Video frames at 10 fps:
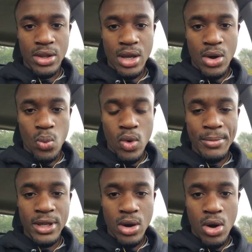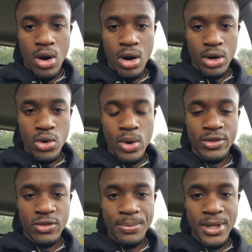women are going
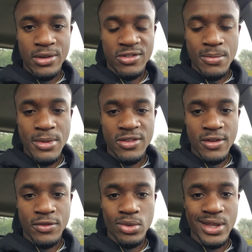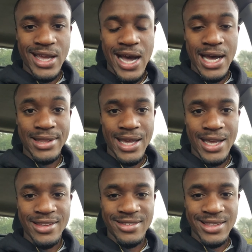to be submissive to the guy that
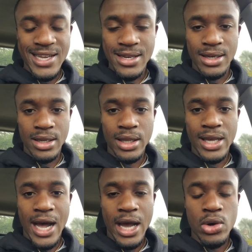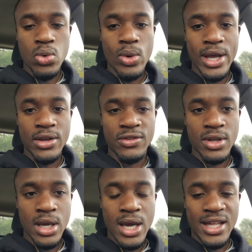is leading, the guy who is
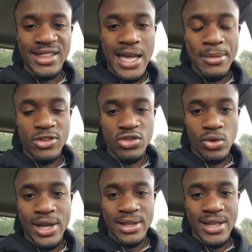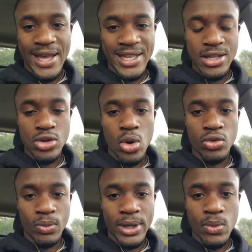demonstrating that he
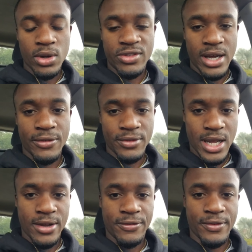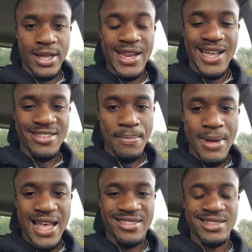knows what he wants out of life. And that is a
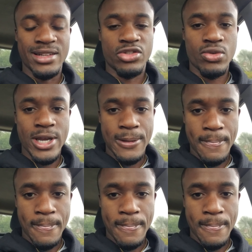masculine trait,